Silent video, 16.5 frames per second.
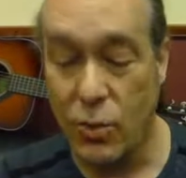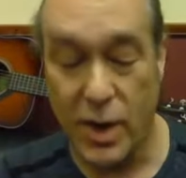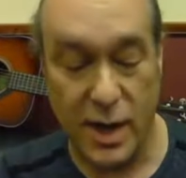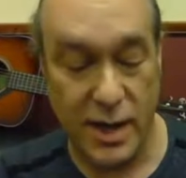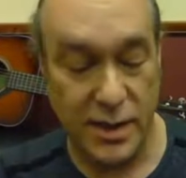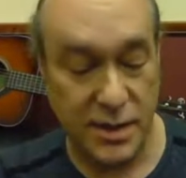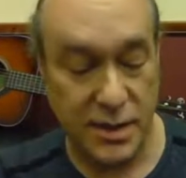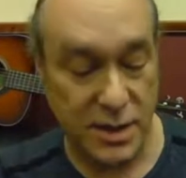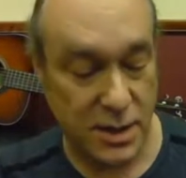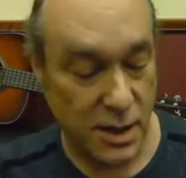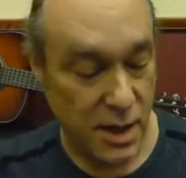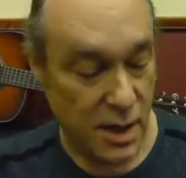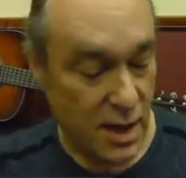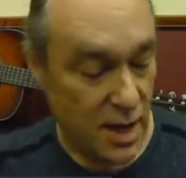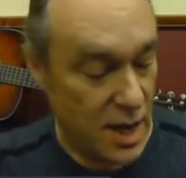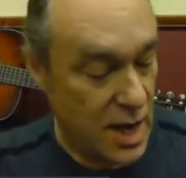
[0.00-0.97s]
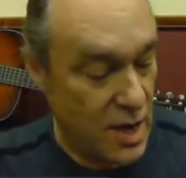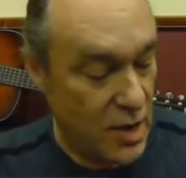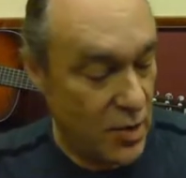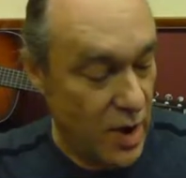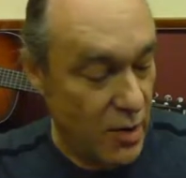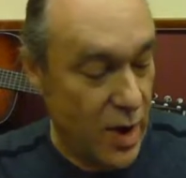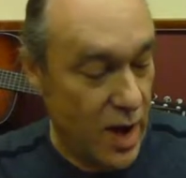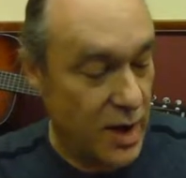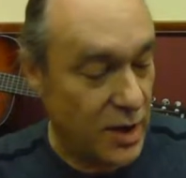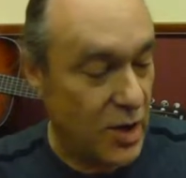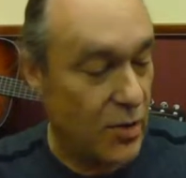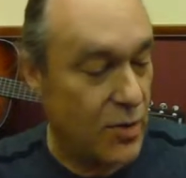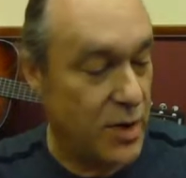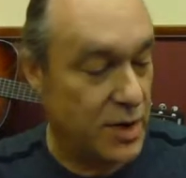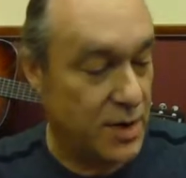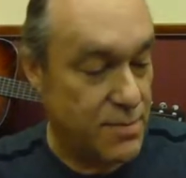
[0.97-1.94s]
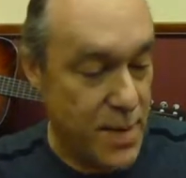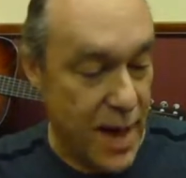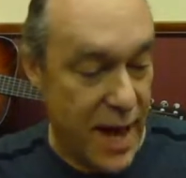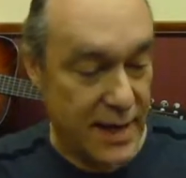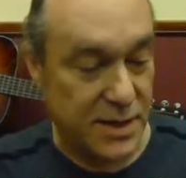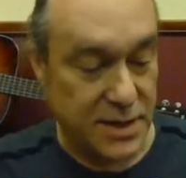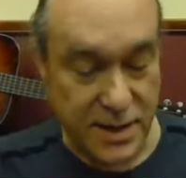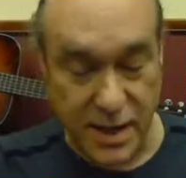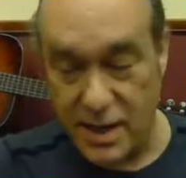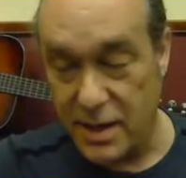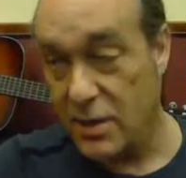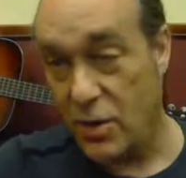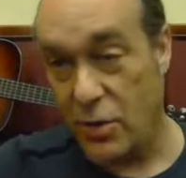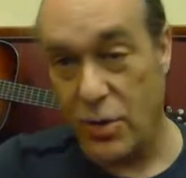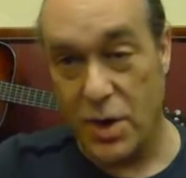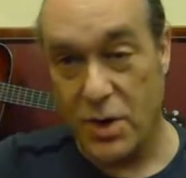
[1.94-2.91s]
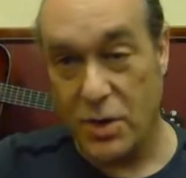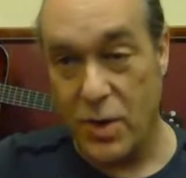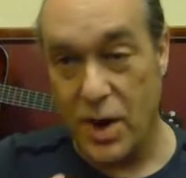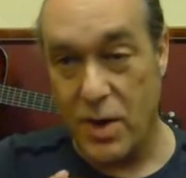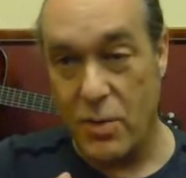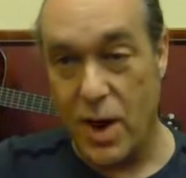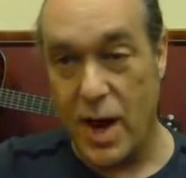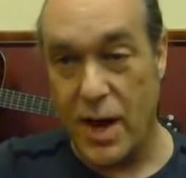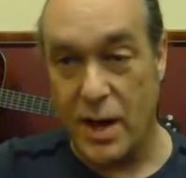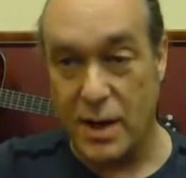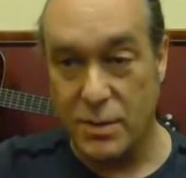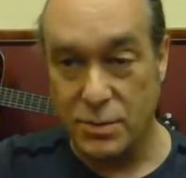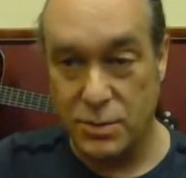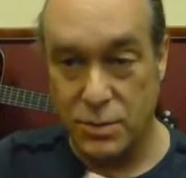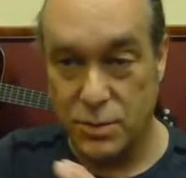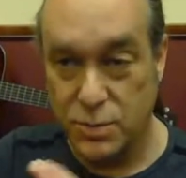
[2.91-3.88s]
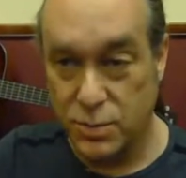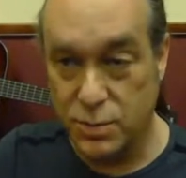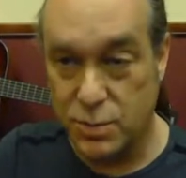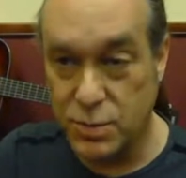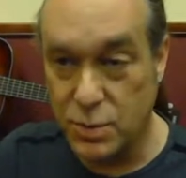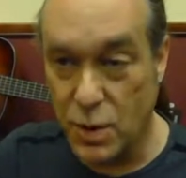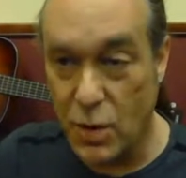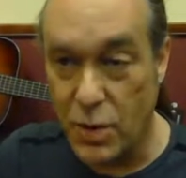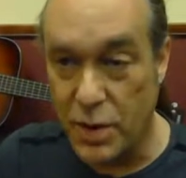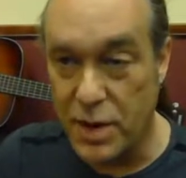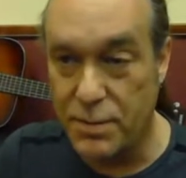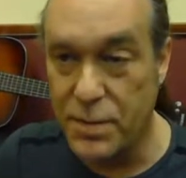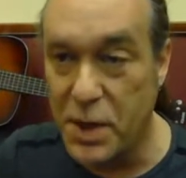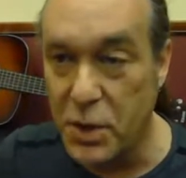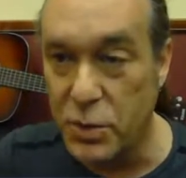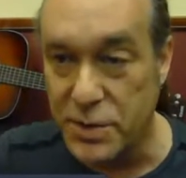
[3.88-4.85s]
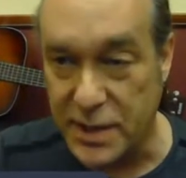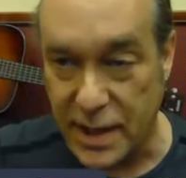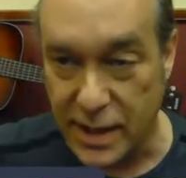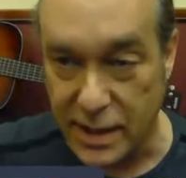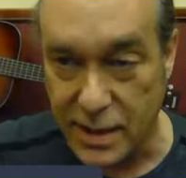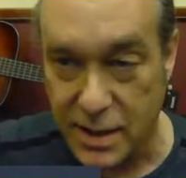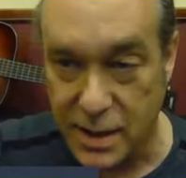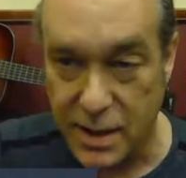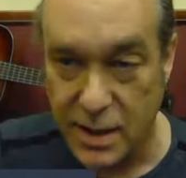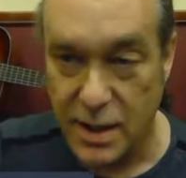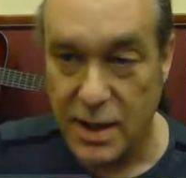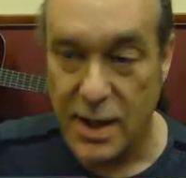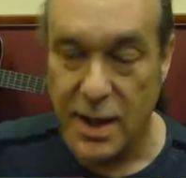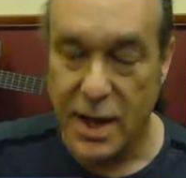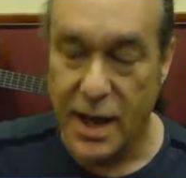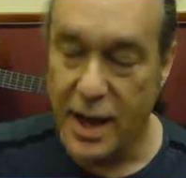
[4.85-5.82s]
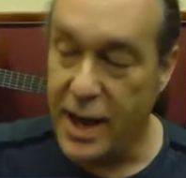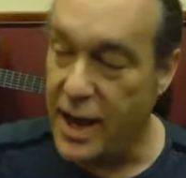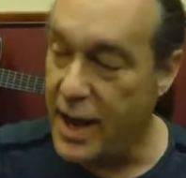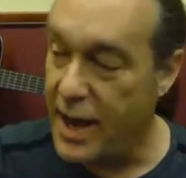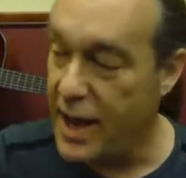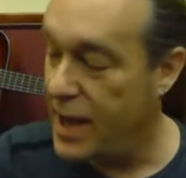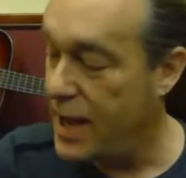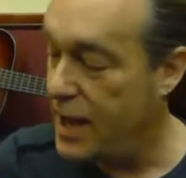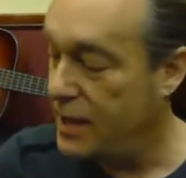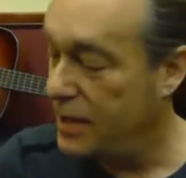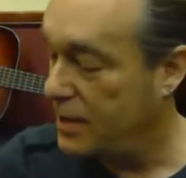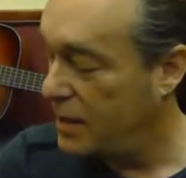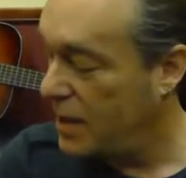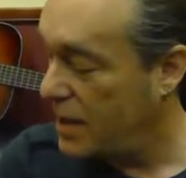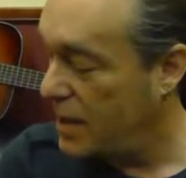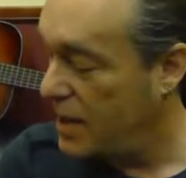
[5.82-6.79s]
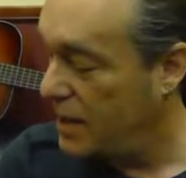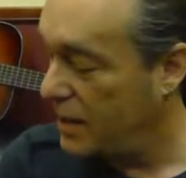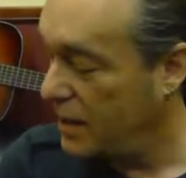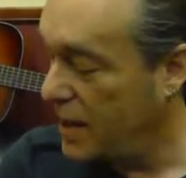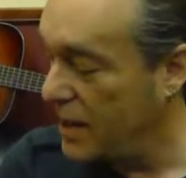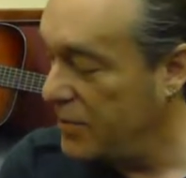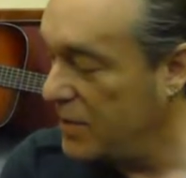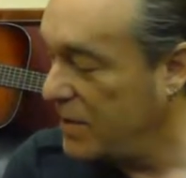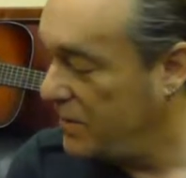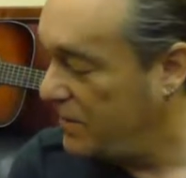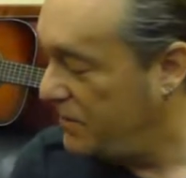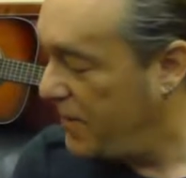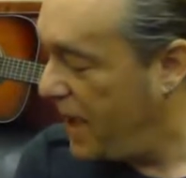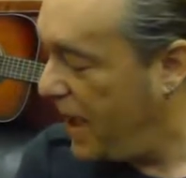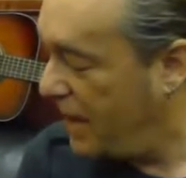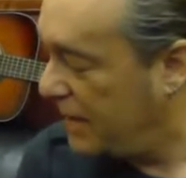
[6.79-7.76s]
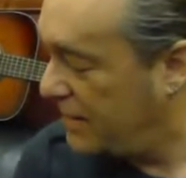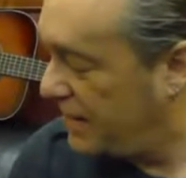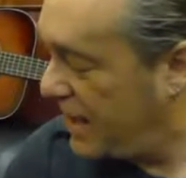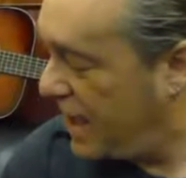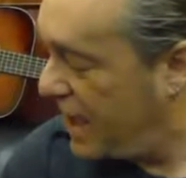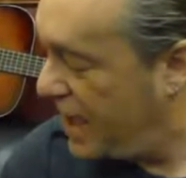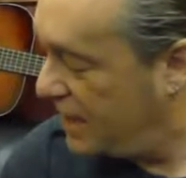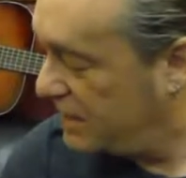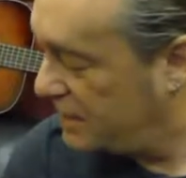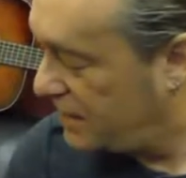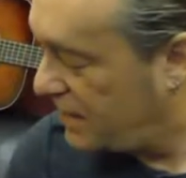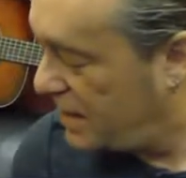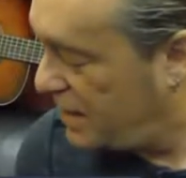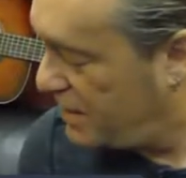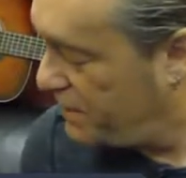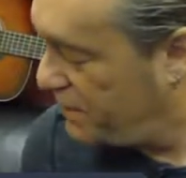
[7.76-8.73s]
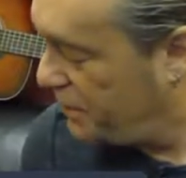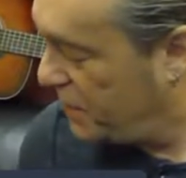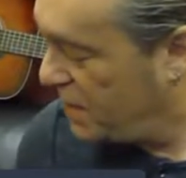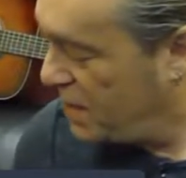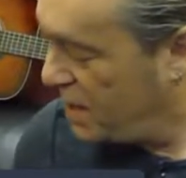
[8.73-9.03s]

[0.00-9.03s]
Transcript: was, do I want to go into medicine or do I want to go into music? And uh, given the fact that um,